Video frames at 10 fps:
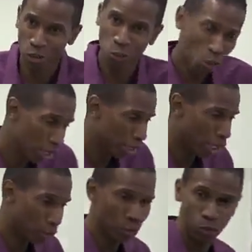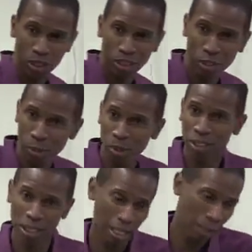You walking down the street and the
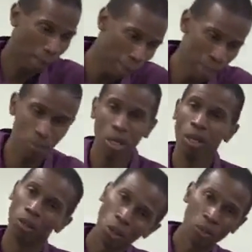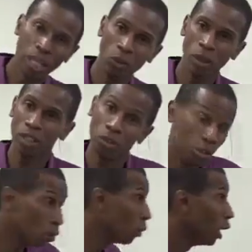spirit guide, bump, go that way, and you
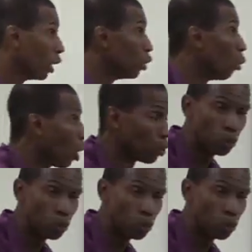do. And you walk